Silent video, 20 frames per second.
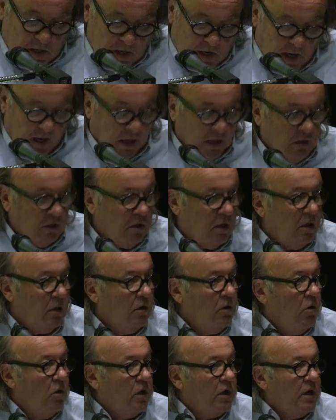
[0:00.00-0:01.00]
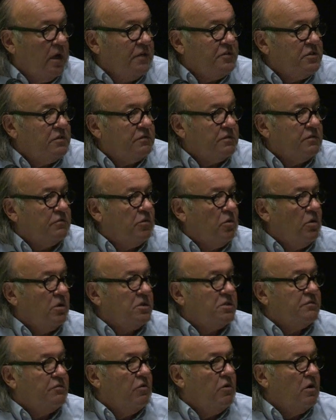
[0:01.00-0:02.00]
And the organizers, of
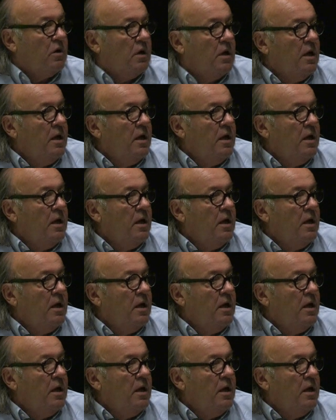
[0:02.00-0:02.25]
course, for